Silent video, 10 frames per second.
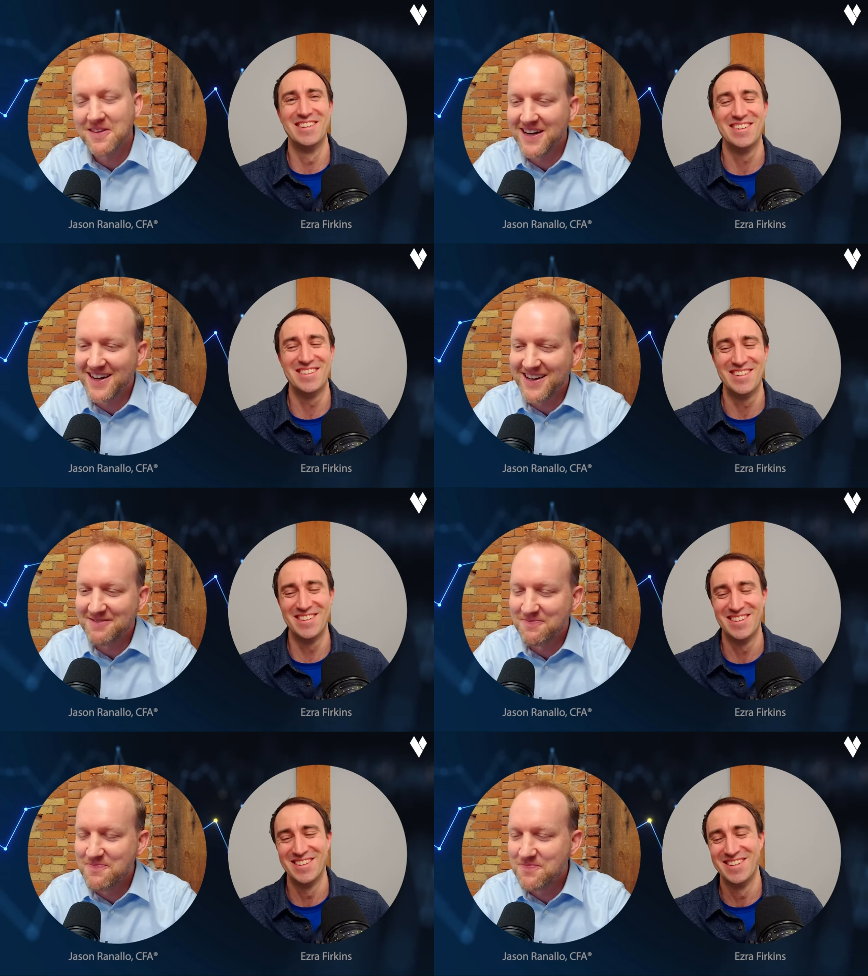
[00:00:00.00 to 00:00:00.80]

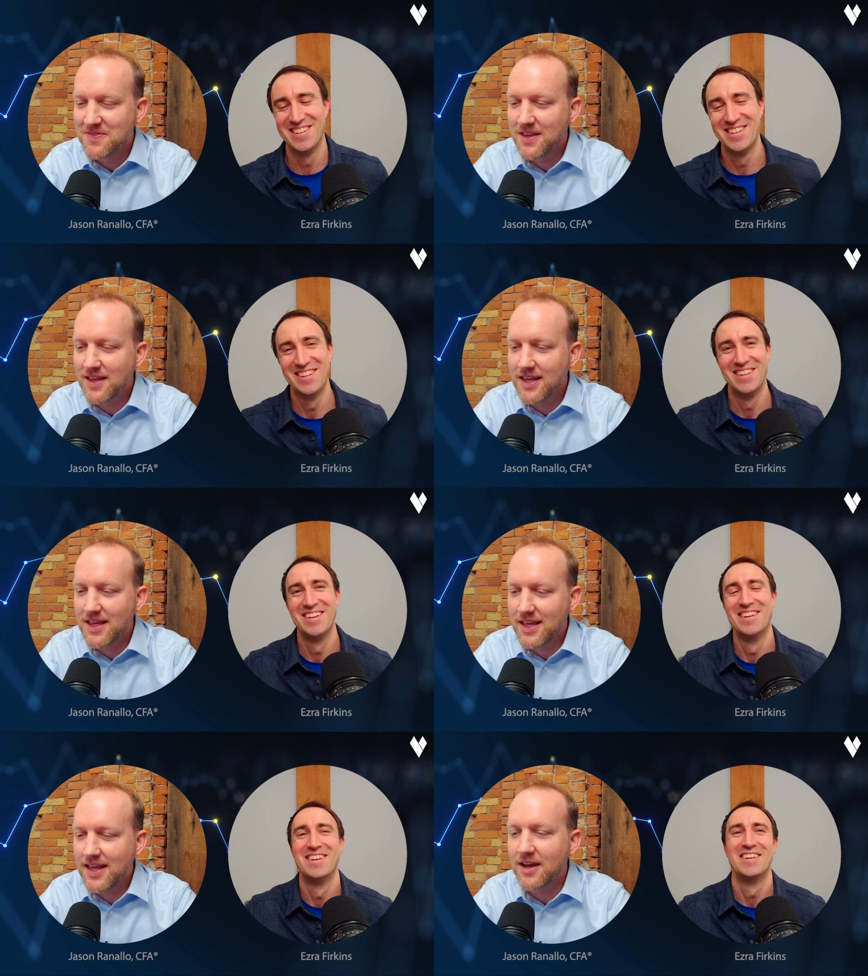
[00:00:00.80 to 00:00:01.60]
Speaker 1: um,
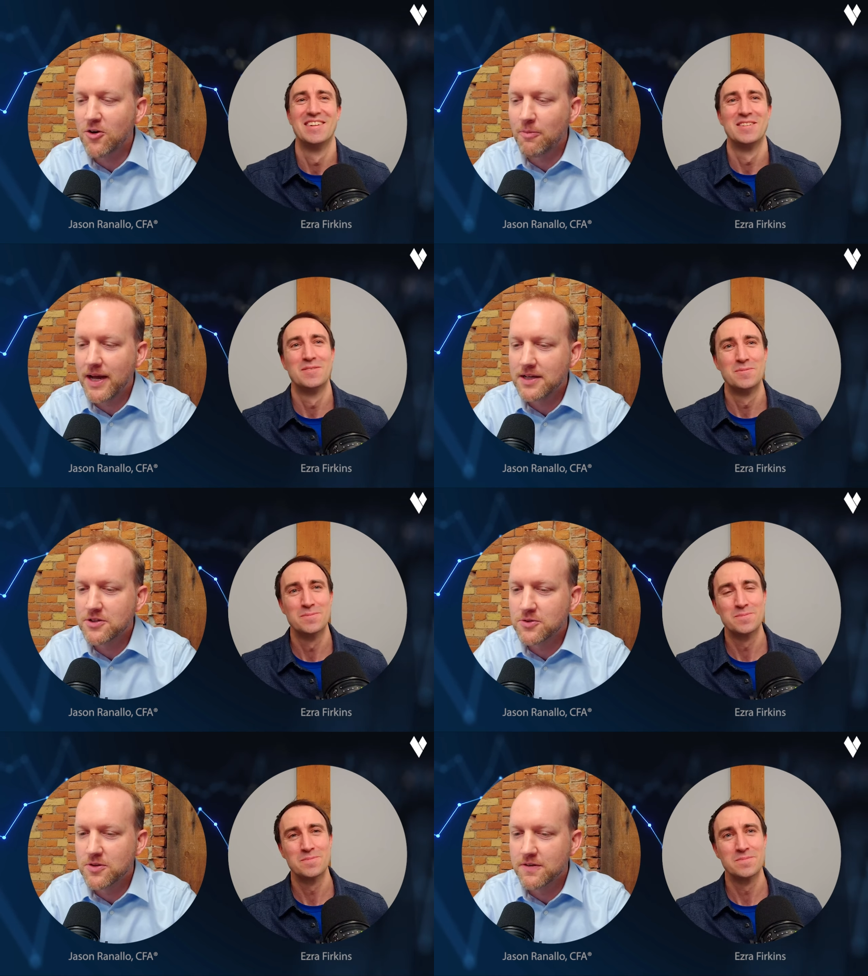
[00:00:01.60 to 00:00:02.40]
yeah, and going back
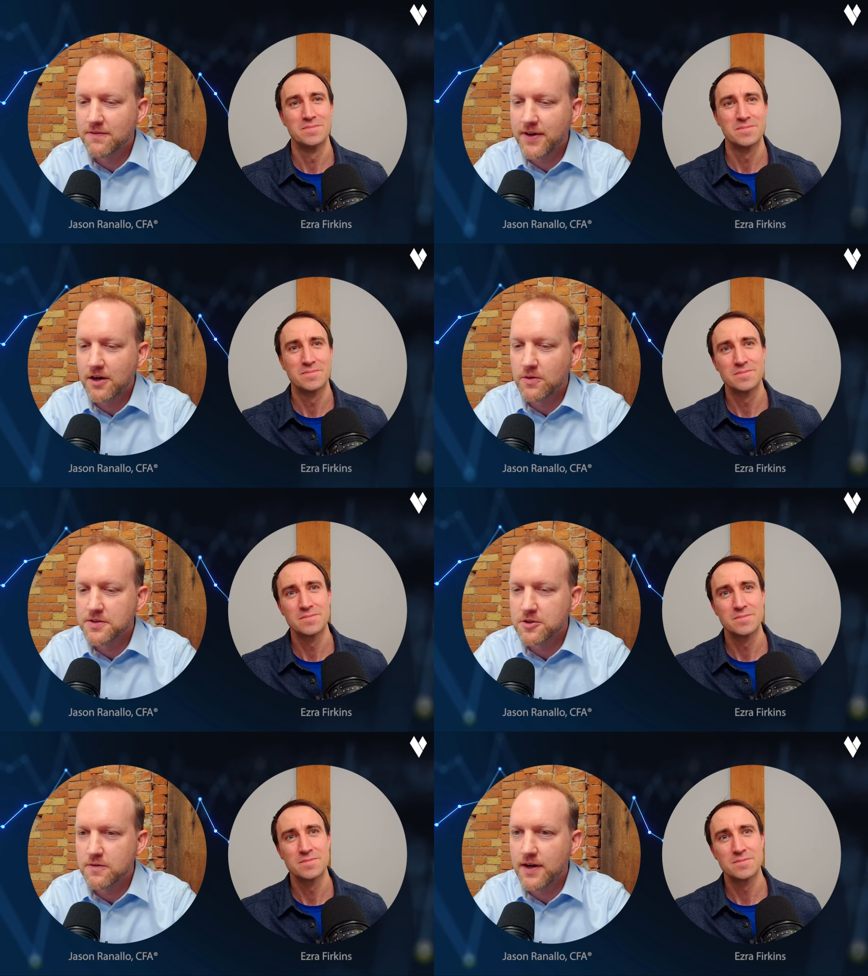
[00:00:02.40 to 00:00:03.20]
to the Federal
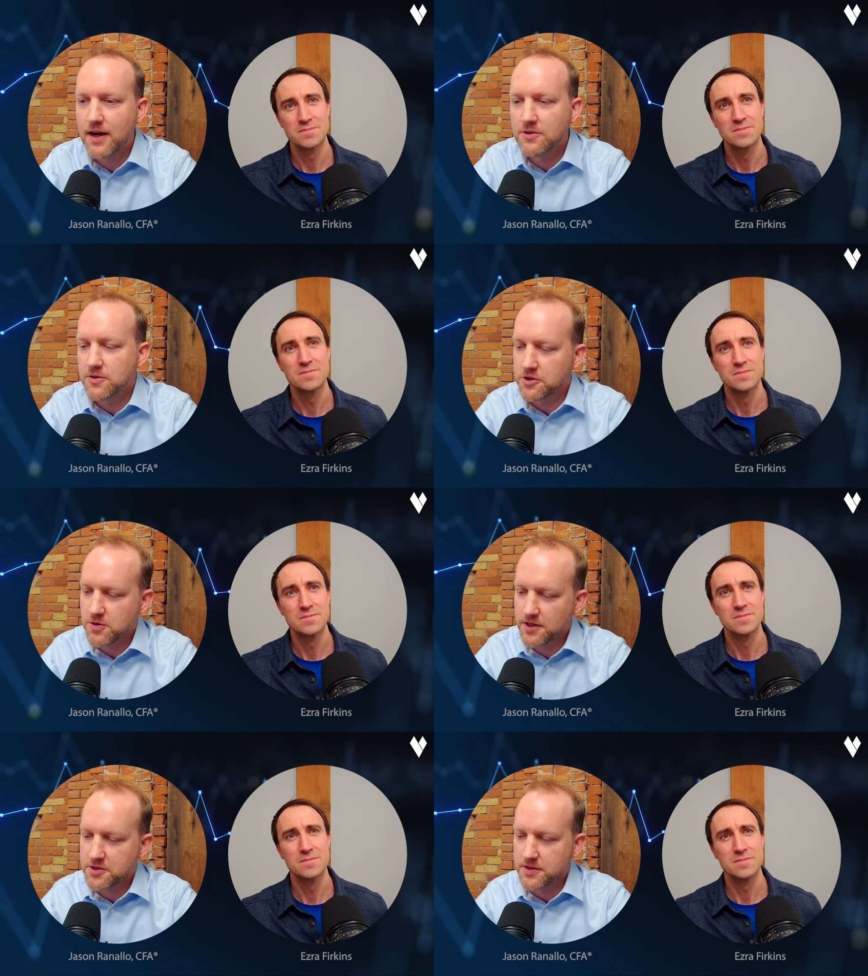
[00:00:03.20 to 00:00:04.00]
Reserve and how so the
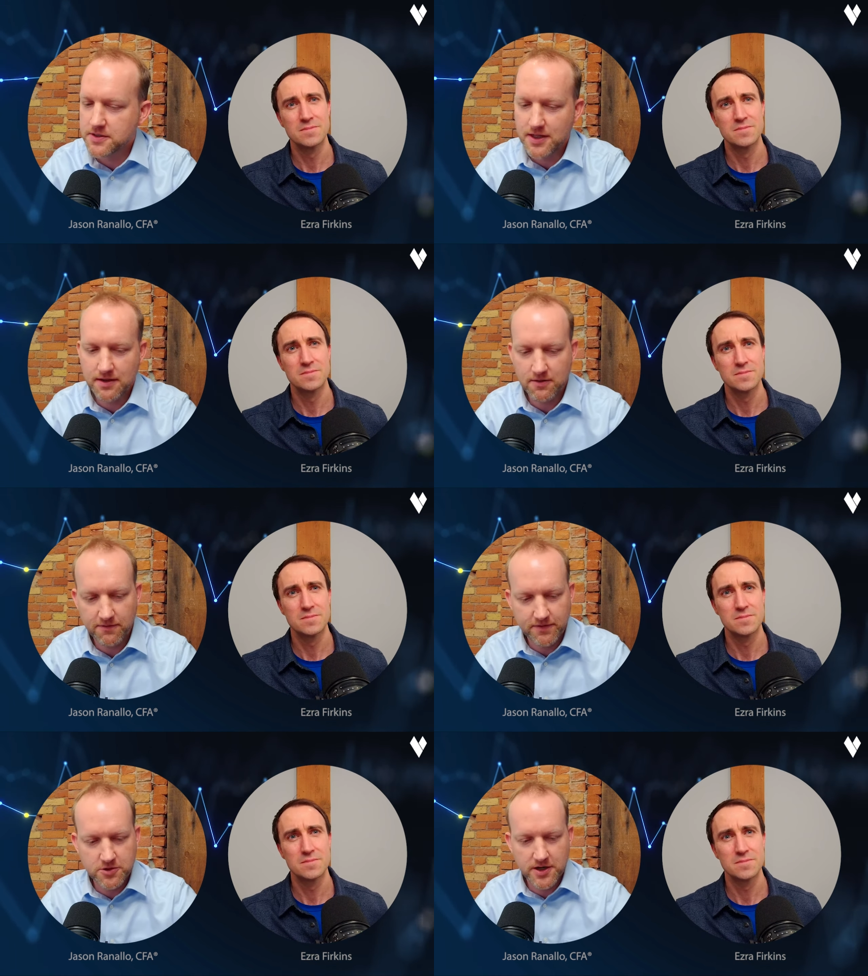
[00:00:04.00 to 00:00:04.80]
Treasury's you know
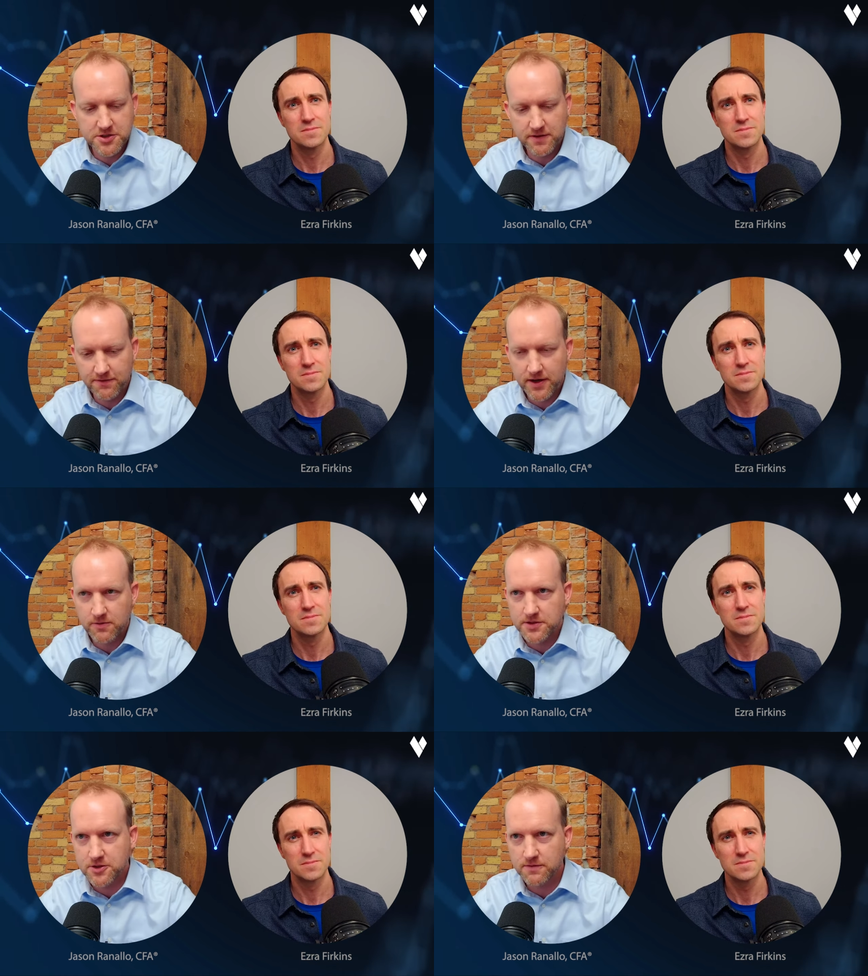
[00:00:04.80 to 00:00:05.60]
Treasury and Federal
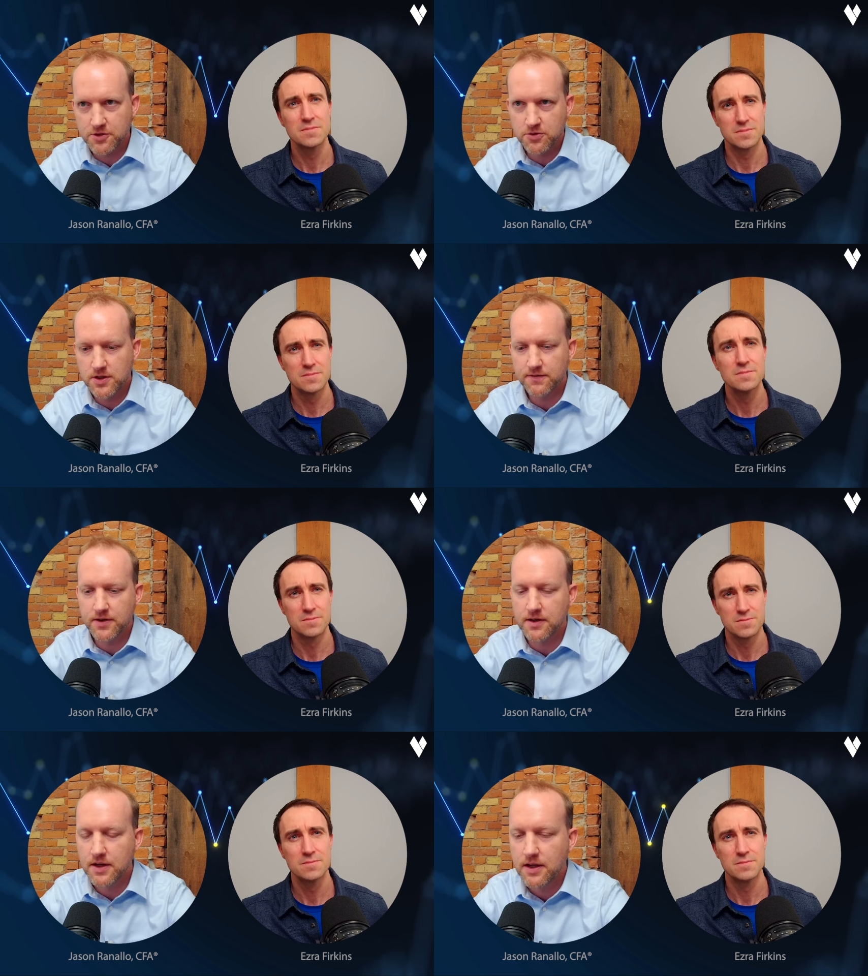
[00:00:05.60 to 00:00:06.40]
Reserve two
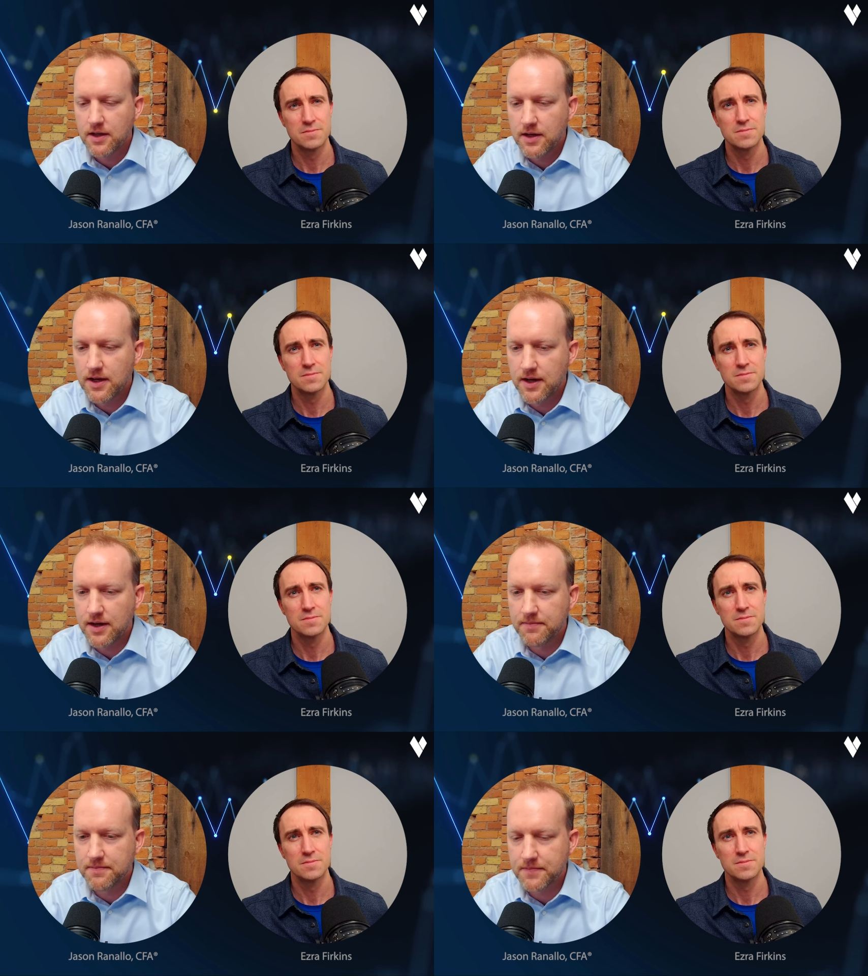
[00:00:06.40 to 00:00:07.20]
different
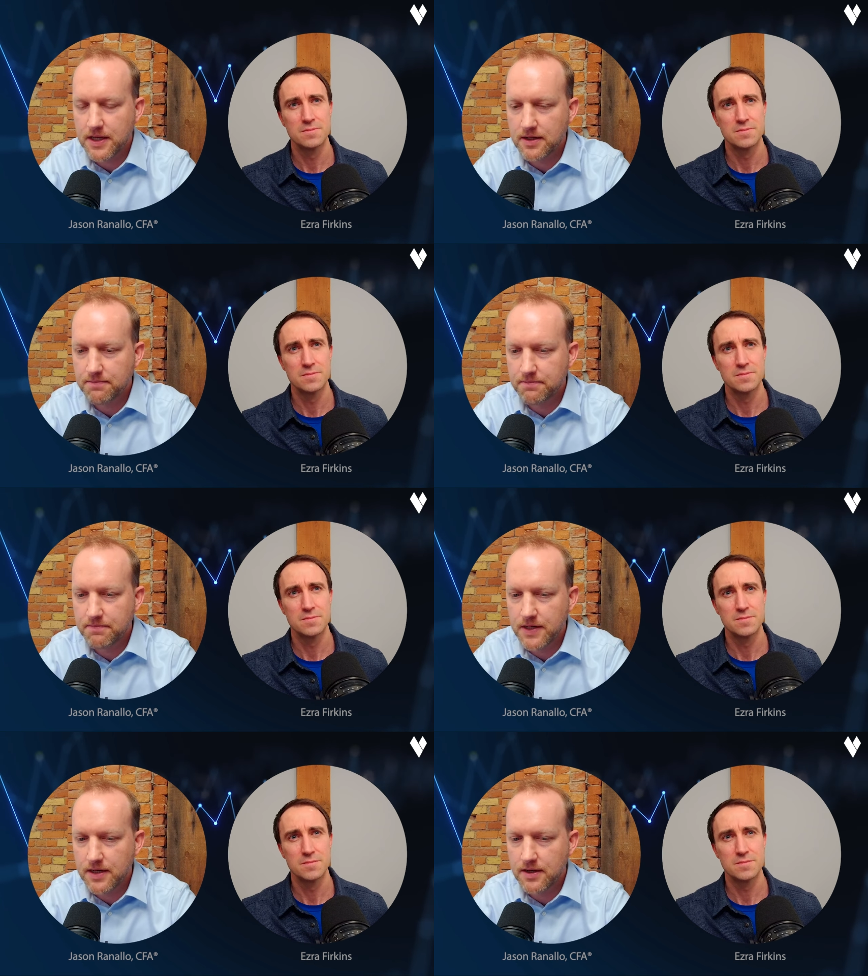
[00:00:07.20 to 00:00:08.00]
um, kind of
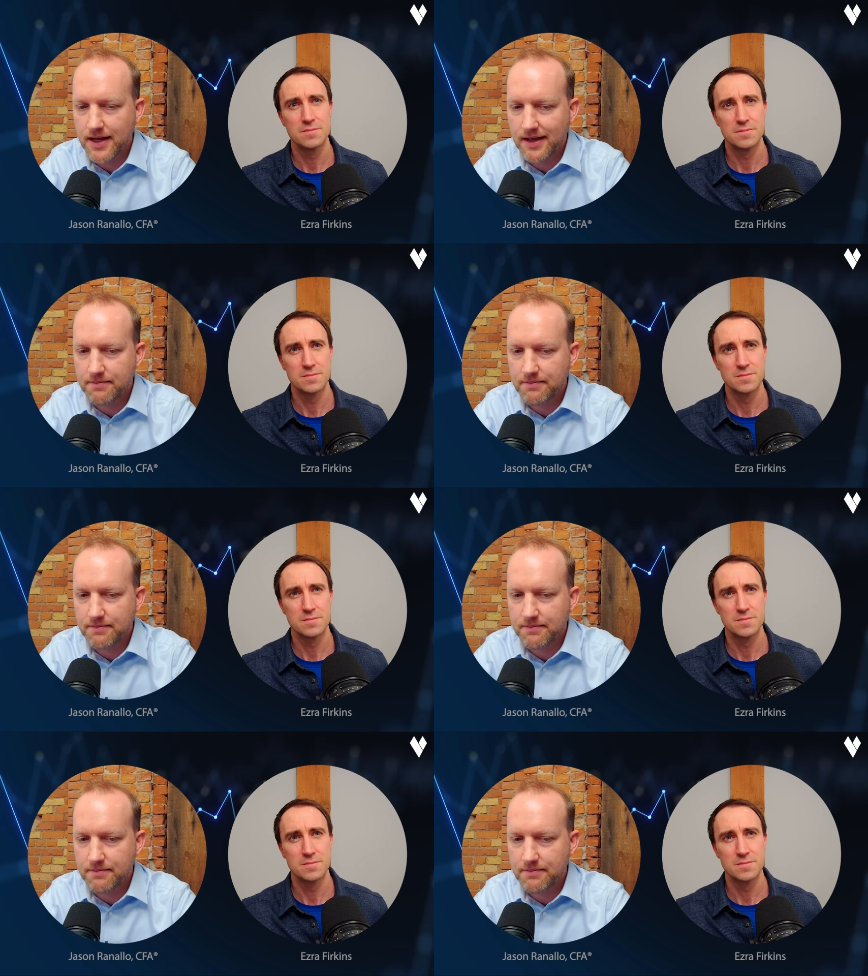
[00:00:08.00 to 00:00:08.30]
uh,